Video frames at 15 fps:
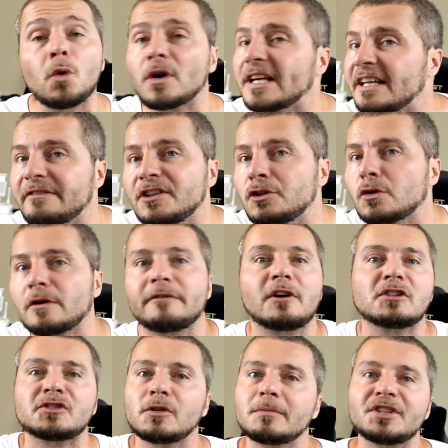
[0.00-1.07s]
or even
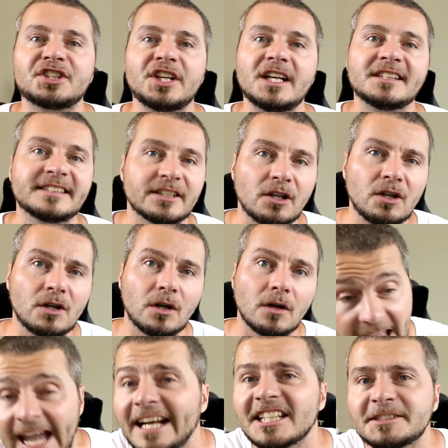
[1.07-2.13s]
universal machines at
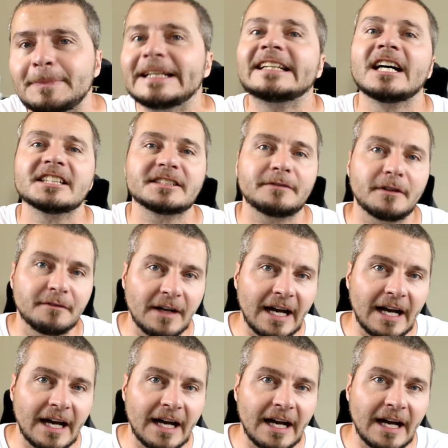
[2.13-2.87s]
all. And it's because of the